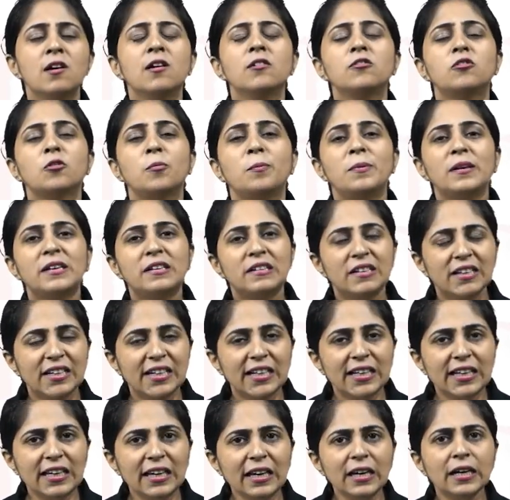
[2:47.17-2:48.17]
So
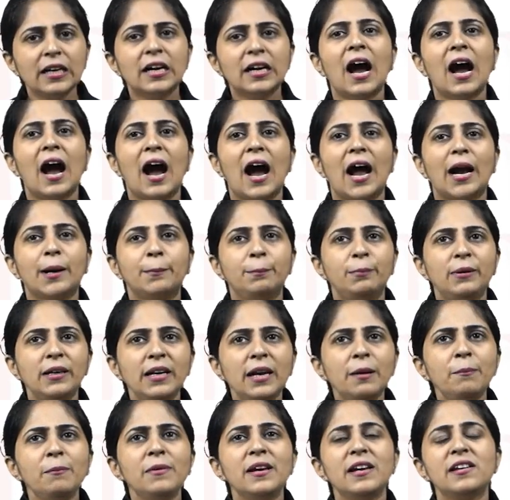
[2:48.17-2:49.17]
basically
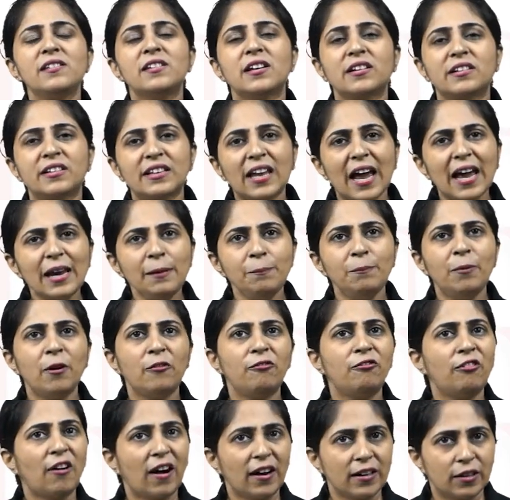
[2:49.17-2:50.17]
RBM is a type
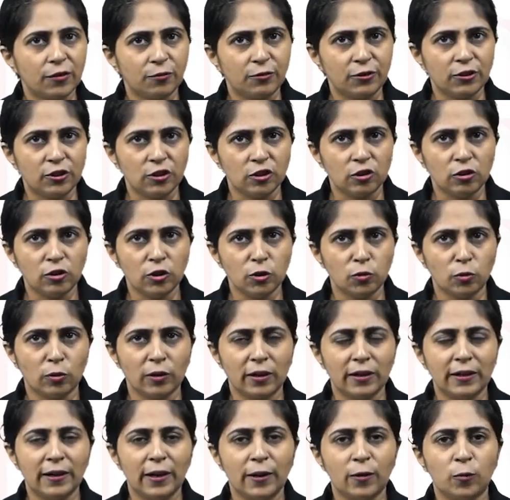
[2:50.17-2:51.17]
of artificial
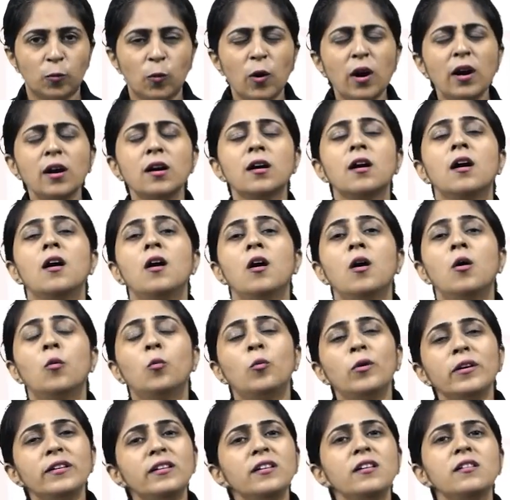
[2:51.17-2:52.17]
neural network
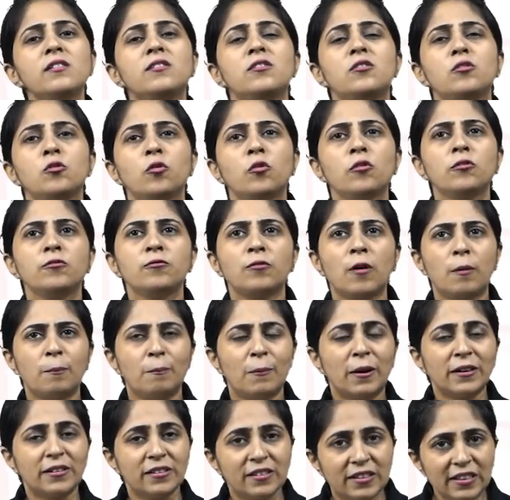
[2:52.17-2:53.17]
which is used for
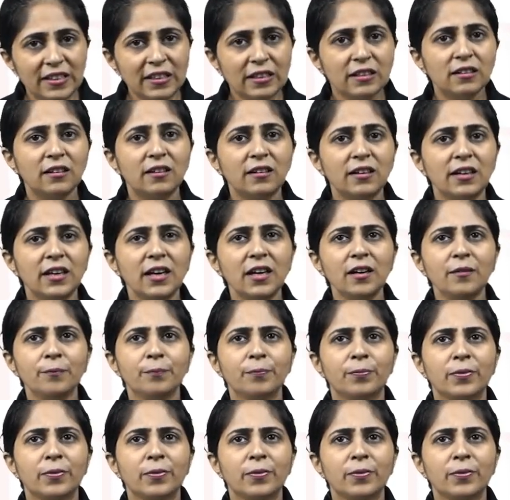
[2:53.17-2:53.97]
machine learning